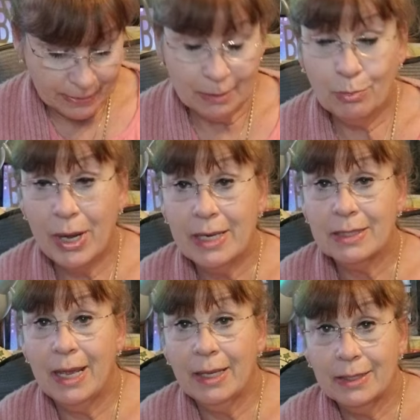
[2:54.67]
the brand
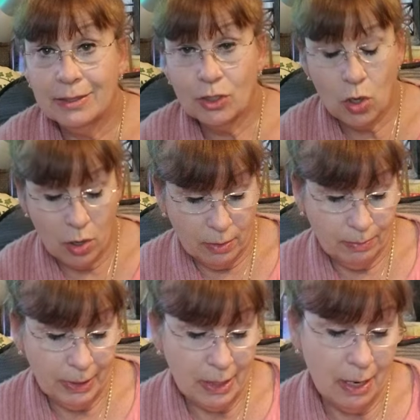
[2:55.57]
tag is gone,
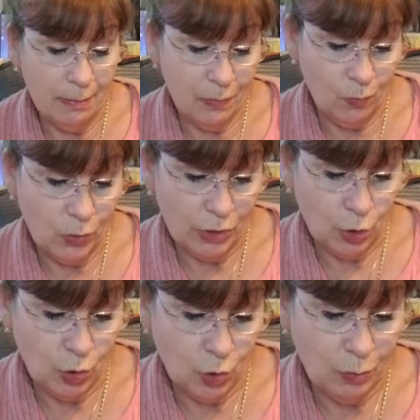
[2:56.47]
but I was
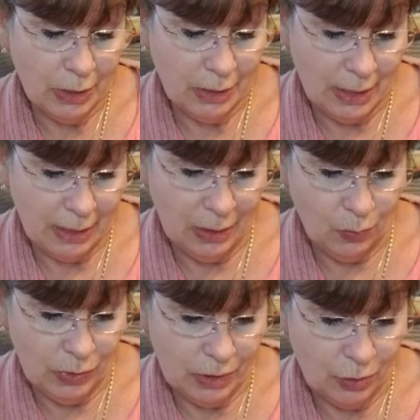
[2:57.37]
assuming that it
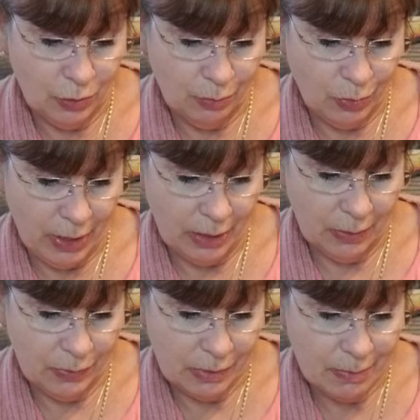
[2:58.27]
was a good brand. It
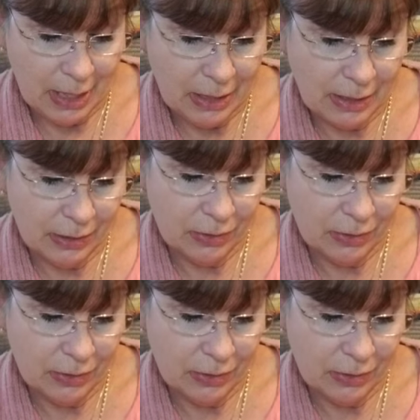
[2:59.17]
was made in El